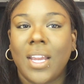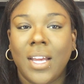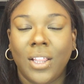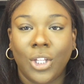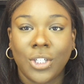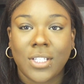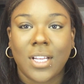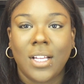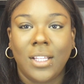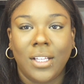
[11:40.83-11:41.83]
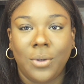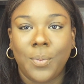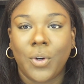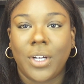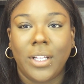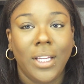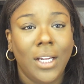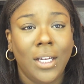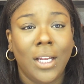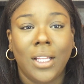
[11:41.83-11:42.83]
it looks a little more
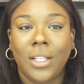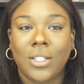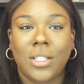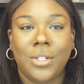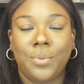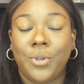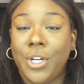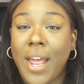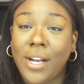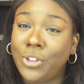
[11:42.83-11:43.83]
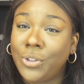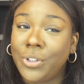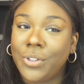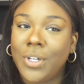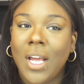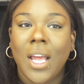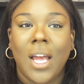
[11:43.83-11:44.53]
clean. It looks a little more natural.